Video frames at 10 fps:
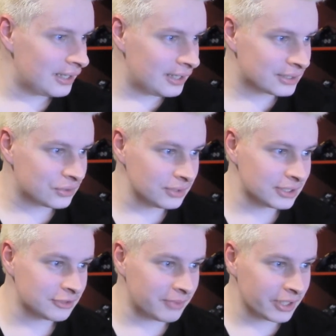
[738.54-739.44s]
I took
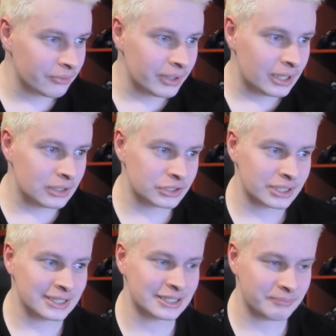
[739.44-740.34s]
it to my garage
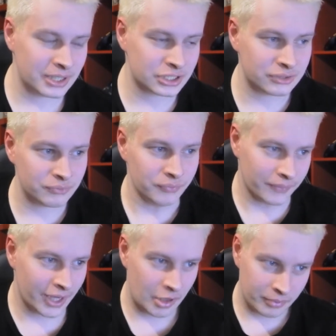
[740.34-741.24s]
and smashed it with
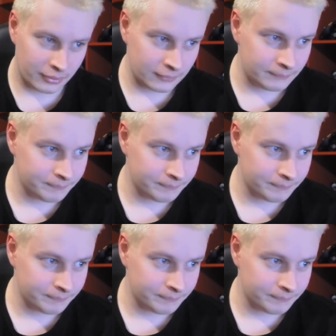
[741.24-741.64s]
a hammer.